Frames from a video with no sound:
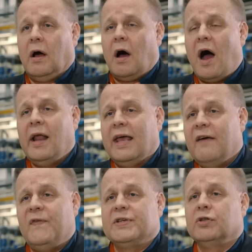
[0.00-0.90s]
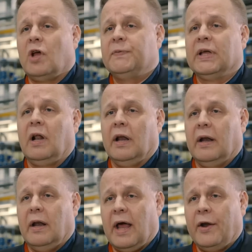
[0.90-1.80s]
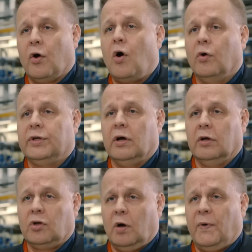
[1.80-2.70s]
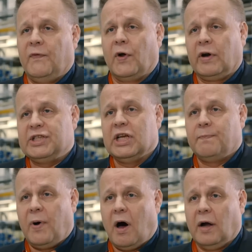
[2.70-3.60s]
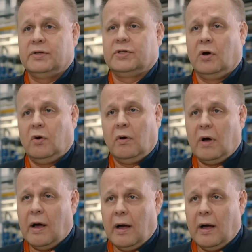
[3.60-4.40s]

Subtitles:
highly efficient optical nano-coating on top of a rigid part, so